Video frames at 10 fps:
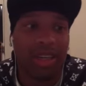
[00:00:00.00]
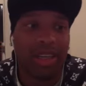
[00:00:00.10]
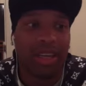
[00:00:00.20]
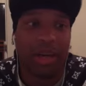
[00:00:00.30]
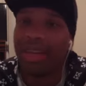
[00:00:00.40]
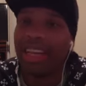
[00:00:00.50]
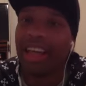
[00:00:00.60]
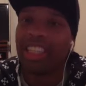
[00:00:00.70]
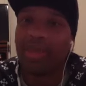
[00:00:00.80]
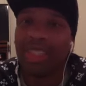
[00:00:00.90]
I mean,
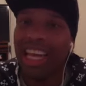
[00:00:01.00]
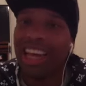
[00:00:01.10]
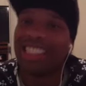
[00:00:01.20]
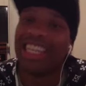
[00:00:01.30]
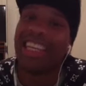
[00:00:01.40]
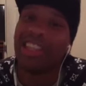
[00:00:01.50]
especially out of St.